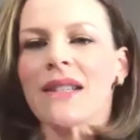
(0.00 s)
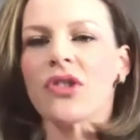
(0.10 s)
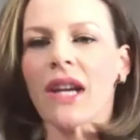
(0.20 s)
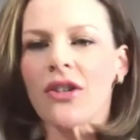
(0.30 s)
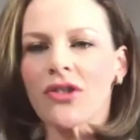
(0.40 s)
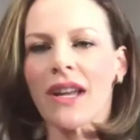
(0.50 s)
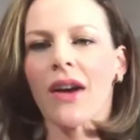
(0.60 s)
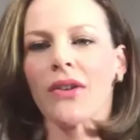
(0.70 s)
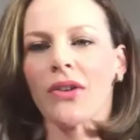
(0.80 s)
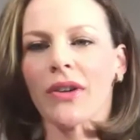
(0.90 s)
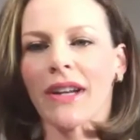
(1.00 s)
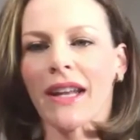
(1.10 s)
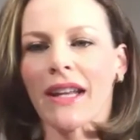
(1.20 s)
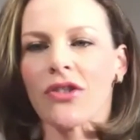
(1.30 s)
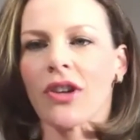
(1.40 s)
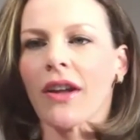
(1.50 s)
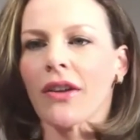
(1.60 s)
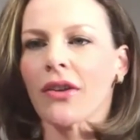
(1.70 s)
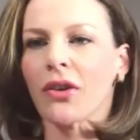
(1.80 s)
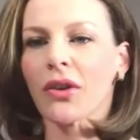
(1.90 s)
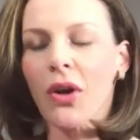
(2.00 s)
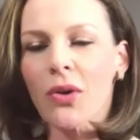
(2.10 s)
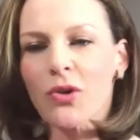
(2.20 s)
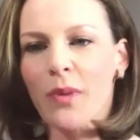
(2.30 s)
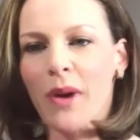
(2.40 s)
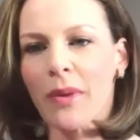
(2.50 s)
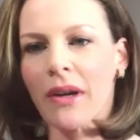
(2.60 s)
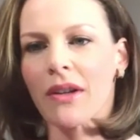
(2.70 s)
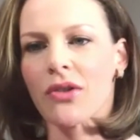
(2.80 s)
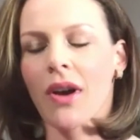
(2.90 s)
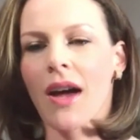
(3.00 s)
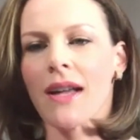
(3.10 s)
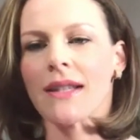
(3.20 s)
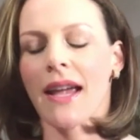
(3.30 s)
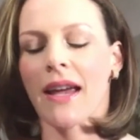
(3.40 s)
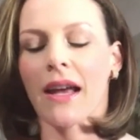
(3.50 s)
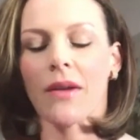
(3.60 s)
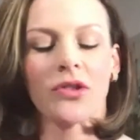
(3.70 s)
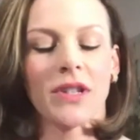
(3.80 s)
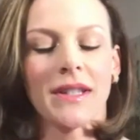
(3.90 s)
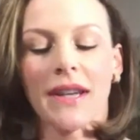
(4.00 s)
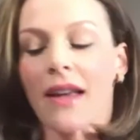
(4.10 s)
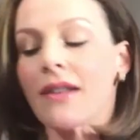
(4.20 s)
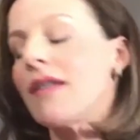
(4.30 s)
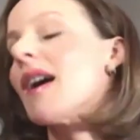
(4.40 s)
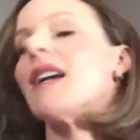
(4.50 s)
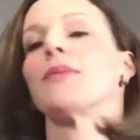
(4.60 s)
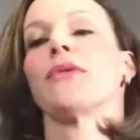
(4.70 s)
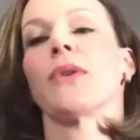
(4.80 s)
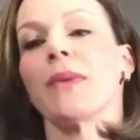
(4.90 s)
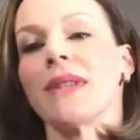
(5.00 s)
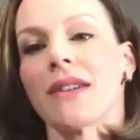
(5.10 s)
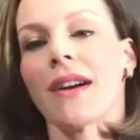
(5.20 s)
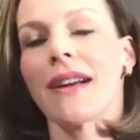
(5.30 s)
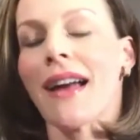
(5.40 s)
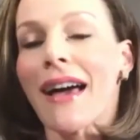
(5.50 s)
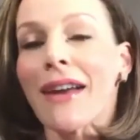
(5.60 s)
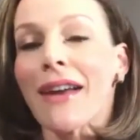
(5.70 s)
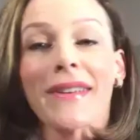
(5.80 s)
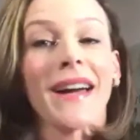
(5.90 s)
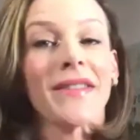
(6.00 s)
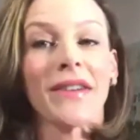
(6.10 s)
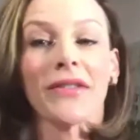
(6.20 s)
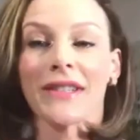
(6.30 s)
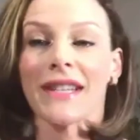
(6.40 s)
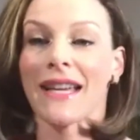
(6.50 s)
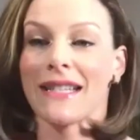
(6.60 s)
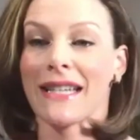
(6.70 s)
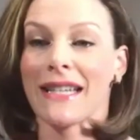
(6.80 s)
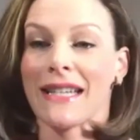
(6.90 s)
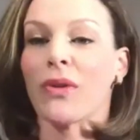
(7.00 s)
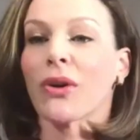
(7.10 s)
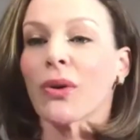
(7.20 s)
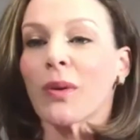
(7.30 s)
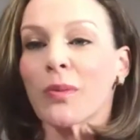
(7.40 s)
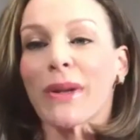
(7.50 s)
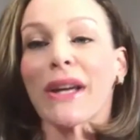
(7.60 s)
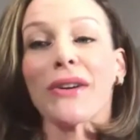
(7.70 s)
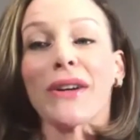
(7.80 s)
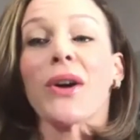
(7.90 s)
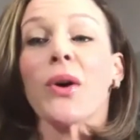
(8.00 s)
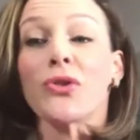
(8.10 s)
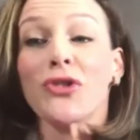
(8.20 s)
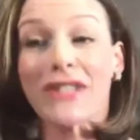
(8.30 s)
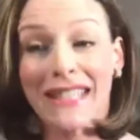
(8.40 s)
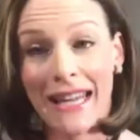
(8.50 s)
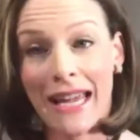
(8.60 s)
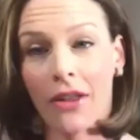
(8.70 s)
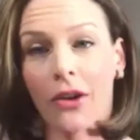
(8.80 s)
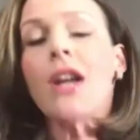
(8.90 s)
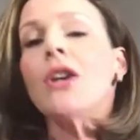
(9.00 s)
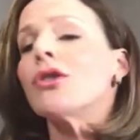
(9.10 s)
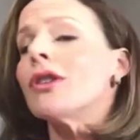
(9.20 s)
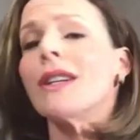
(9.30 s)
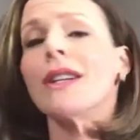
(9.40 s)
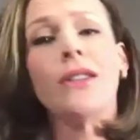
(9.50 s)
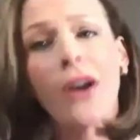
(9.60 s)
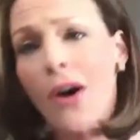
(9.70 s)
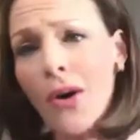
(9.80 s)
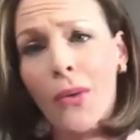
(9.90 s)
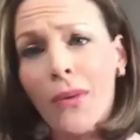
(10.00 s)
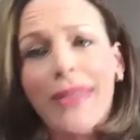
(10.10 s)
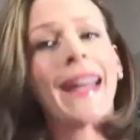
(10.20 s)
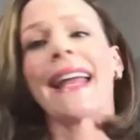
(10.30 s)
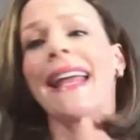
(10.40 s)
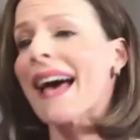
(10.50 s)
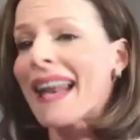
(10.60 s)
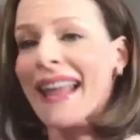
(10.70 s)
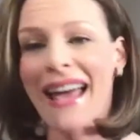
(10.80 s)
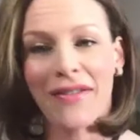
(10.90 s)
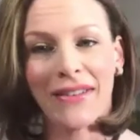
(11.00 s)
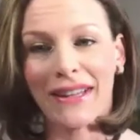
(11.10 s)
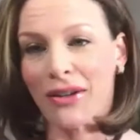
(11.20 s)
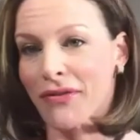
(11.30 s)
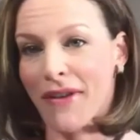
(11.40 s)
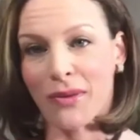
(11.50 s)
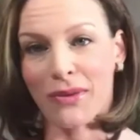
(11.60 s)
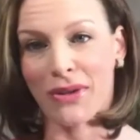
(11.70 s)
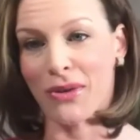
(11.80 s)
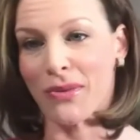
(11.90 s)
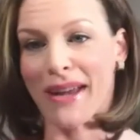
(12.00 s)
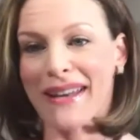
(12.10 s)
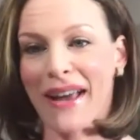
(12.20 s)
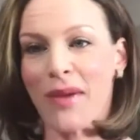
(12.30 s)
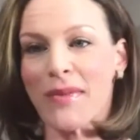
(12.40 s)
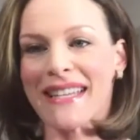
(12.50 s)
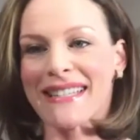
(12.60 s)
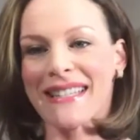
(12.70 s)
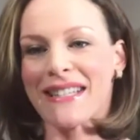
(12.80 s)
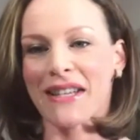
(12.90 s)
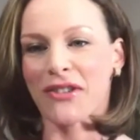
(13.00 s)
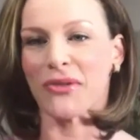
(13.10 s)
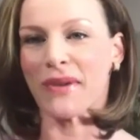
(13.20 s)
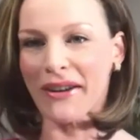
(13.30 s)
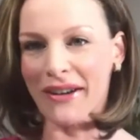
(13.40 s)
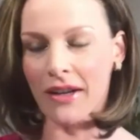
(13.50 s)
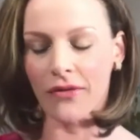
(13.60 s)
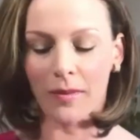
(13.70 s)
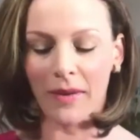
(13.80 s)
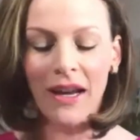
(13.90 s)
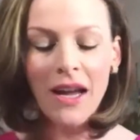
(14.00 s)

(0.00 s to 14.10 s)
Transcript: have changed, and now you're an NHLer. You're coached by Barry Trotz, and I was just telling you guys before we started, I don't think I've ever sat down with a current player and coach together. So you know that I got to have a little fun with you right now because this is such a rarity for me.